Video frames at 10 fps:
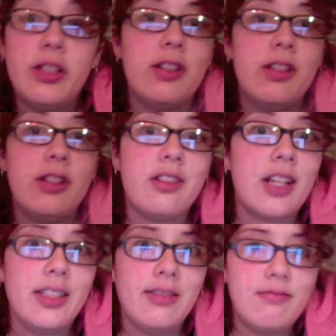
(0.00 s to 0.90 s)
to
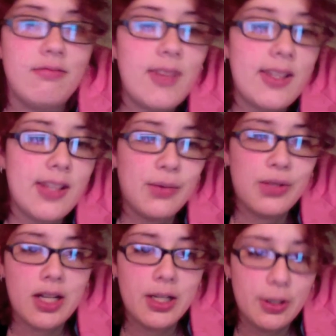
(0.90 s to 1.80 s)
design because I was
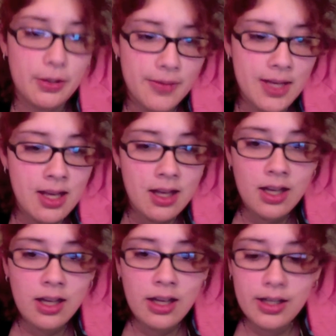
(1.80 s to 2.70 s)
tired.
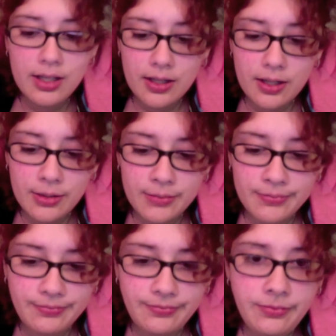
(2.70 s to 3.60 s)

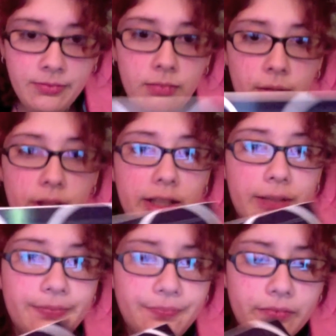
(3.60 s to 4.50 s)
But yeah.
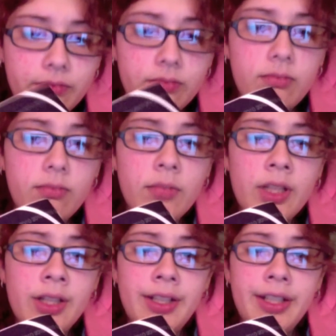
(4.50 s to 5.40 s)

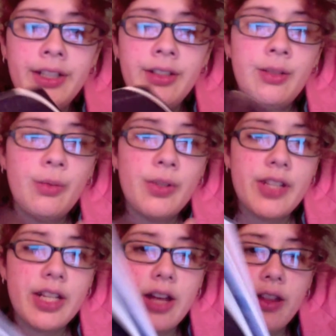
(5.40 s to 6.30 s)
And then once I got